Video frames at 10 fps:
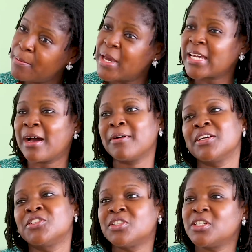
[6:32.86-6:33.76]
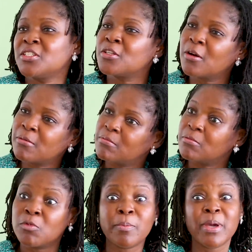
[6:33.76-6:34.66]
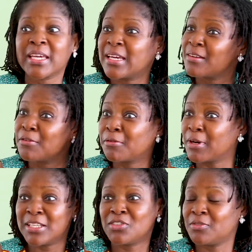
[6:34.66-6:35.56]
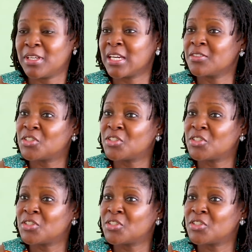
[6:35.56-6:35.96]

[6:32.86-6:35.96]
actually make fish? Our shito, we make a great vegan